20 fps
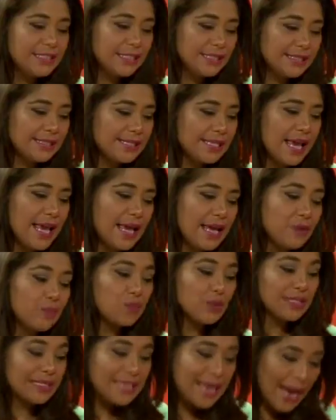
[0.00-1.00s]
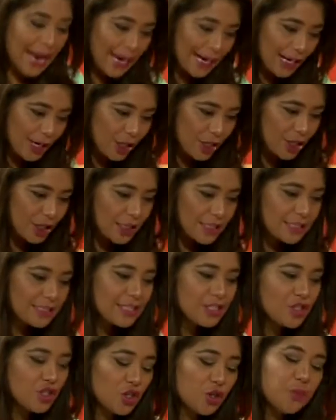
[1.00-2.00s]
to say retired art
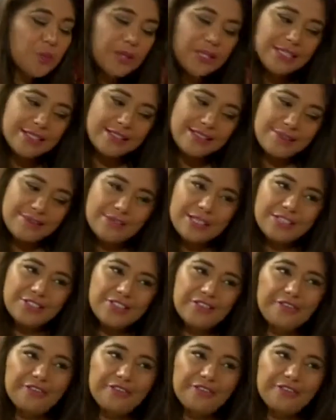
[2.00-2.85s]
teacher, but it seems that you're